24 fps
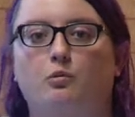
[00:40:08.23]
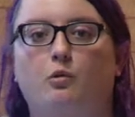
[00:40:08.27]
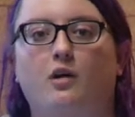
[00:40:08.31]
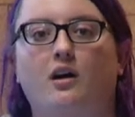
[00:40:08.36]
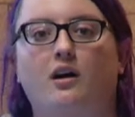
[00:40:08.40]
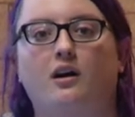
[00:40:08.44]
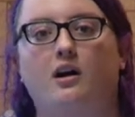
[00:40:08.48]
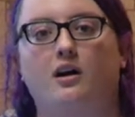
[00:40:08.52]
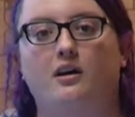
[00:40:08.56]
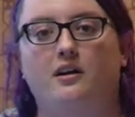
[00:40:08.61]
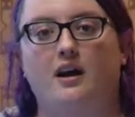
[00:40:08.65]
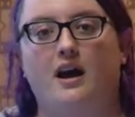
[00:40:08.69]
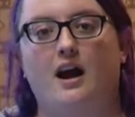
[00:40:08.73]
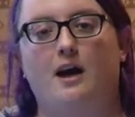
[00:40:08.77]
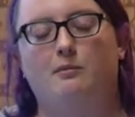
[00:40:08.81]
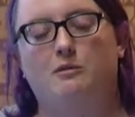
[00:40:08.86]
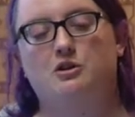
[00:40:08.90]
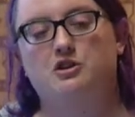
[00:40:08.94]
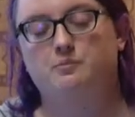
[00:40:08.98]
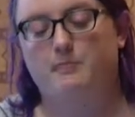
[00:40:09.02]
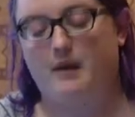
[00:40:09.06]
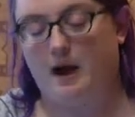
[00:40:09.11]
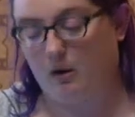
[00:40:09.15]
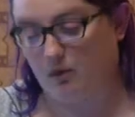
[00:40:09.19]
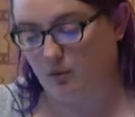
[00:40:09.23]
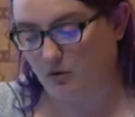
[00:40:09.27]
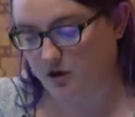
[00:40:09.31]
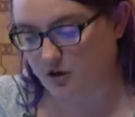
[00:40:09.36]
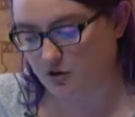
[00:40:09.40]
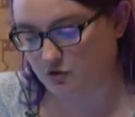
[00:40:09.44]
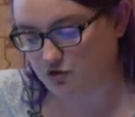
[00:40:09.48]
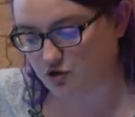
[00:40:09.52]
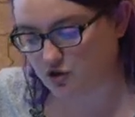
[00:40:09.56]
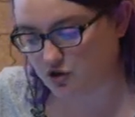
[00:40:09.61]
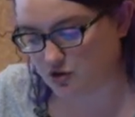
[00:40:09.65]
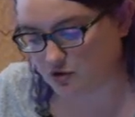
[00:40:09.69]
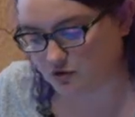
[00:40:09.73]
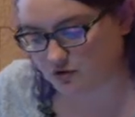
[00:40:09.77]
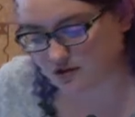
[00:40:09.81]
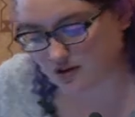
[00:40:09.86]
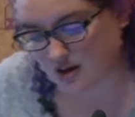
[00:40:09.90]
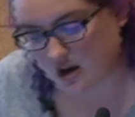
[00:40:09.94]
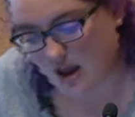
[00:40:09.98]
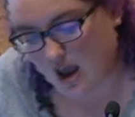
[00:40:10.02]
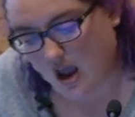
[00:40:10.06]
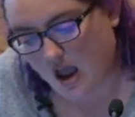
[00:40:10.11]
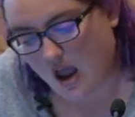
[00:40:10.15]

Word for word: work on how much power you should use.